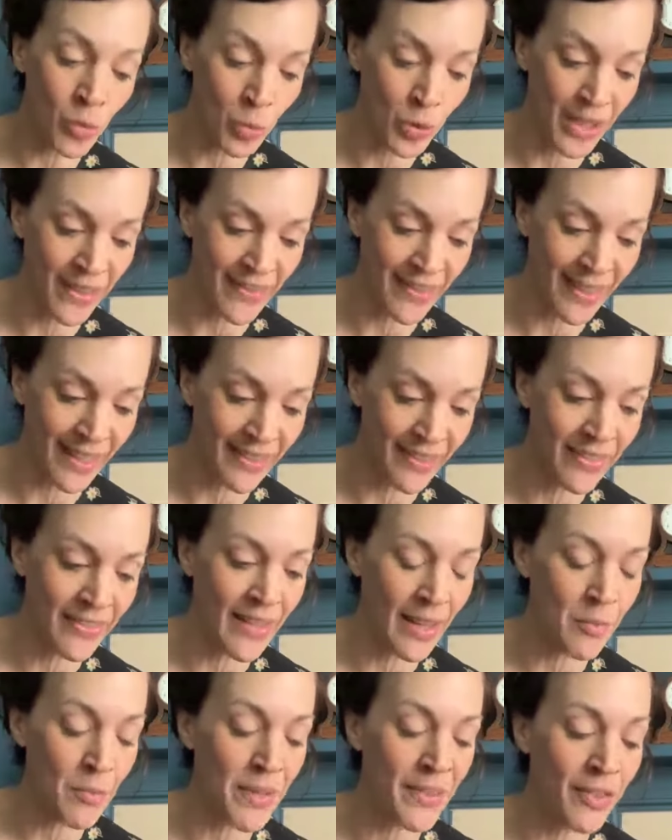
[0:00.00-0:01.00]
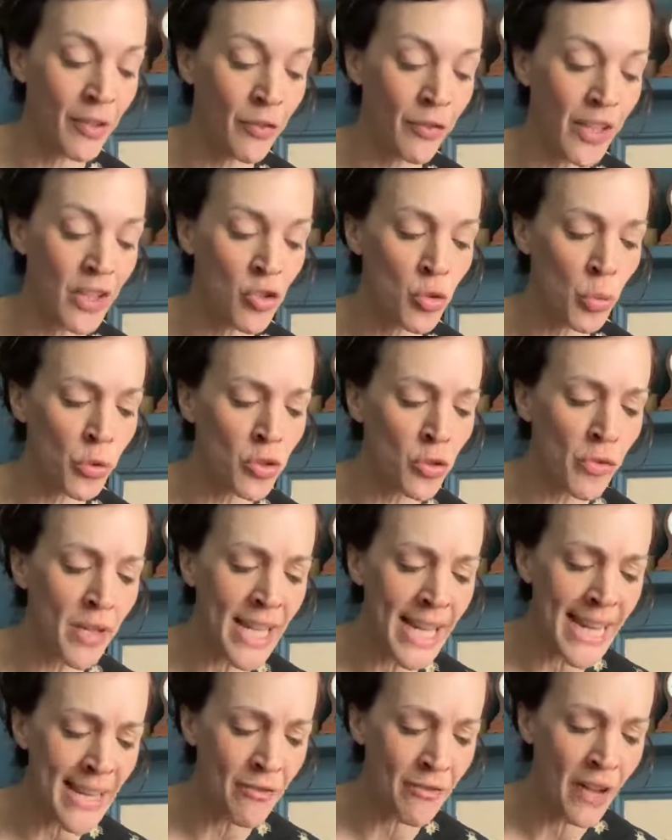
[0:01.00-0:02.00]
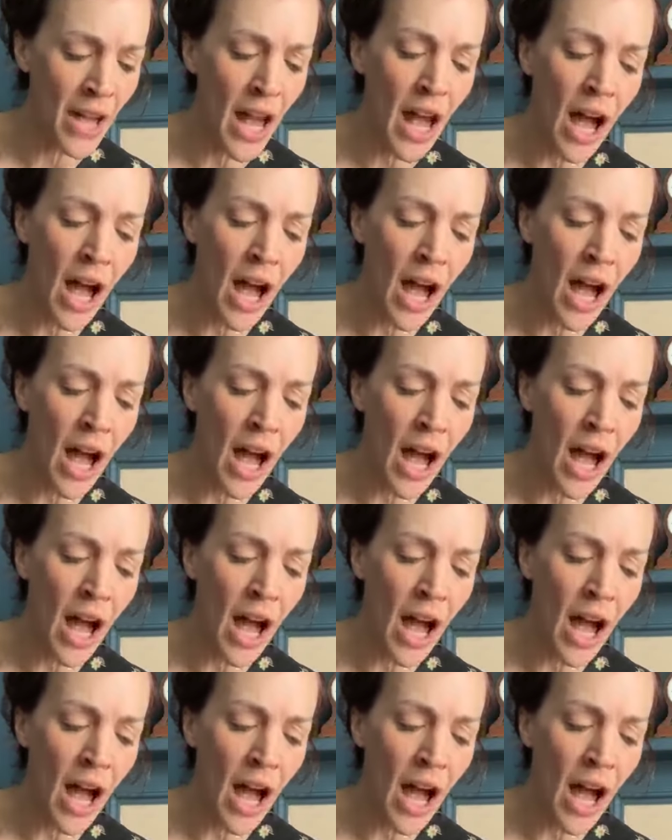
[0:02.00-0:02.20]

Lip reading: all it is?" said Mrs. Finch. "What a relief.